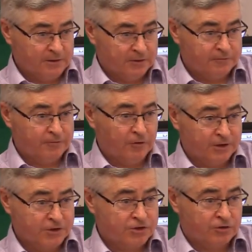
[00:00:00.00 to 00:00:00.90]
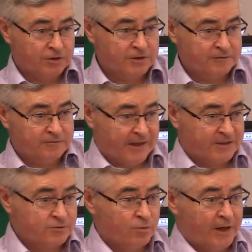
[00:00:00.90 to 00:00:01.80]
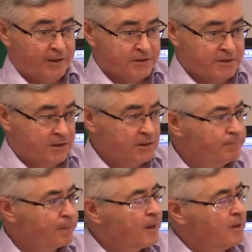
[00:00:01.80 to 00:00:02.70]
you're falling short of X, Y, or Z,